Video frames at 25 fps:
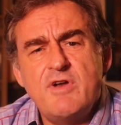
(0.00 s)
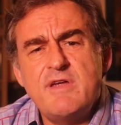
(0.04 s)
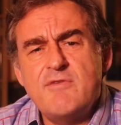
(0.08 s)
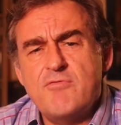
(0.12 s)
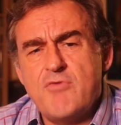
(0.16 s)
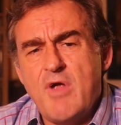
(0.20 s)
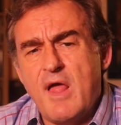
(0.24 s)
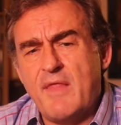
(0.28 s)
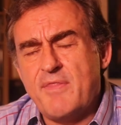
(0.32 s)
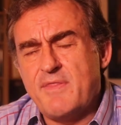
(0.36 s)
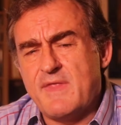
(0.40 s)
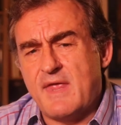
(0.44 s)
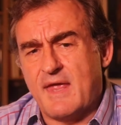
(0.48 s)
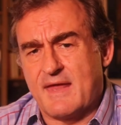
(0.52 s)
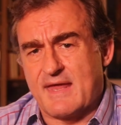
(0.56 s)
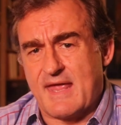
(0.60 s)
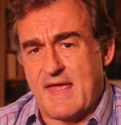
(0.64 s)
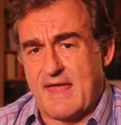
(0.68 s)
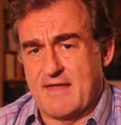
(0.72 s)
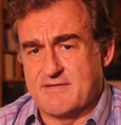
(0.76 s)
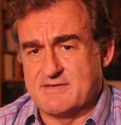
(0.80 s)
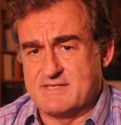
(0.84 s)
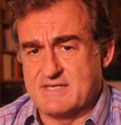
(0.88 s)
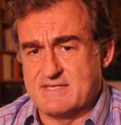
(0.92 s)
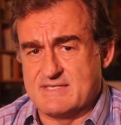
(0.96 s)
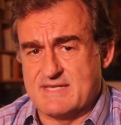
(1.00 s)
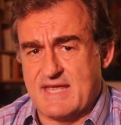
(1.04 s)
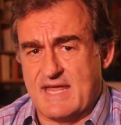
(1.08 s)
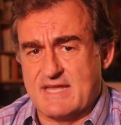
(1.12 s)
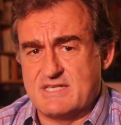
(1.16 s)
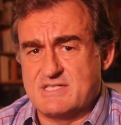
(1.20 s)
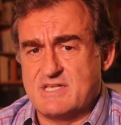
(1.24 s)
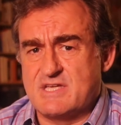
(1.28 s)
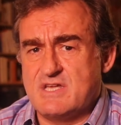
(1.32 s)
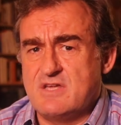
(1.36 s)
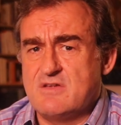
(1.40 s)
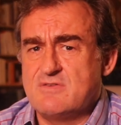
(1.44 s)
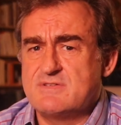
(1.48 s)
rerun the accounting
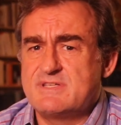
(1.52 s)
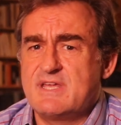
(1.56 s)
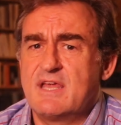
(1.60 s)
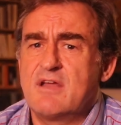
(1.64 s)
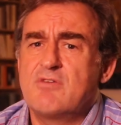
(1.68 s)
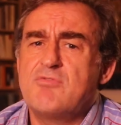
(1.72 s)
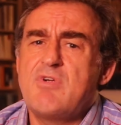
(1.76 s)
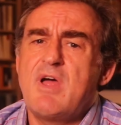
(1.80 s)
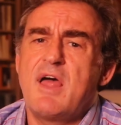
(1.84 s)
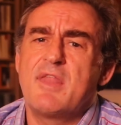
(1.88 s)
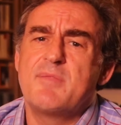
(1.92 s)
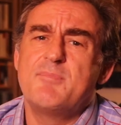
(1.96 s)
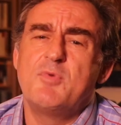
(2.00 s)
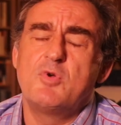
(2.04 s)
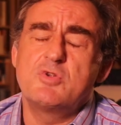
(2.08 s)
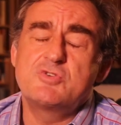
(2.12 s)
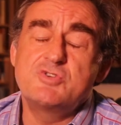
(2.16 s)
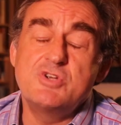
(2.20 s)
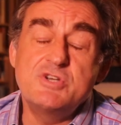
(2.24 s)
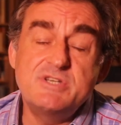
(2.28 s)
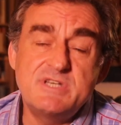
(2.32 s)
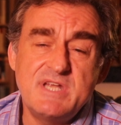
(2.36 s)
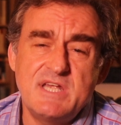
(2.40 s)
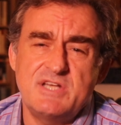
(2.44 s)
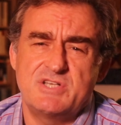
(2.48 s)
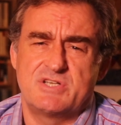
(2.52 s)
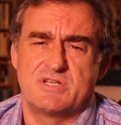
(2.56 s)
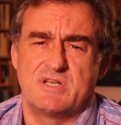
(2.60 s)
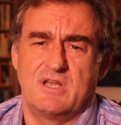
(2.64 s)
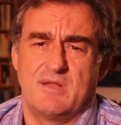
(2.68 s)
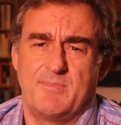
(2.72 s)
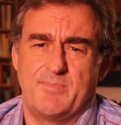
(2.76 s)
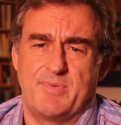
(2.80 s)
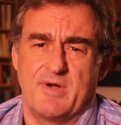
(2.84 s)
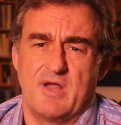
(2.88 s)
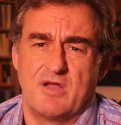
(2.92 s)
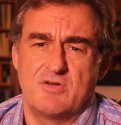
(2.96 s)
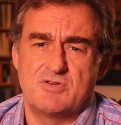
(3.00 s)
data using a rather more
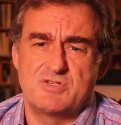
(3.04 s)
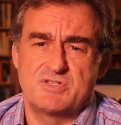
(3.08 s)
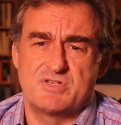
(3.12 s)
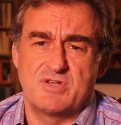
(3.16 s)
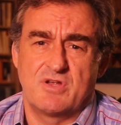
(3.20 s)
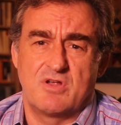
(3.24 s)
traditional approach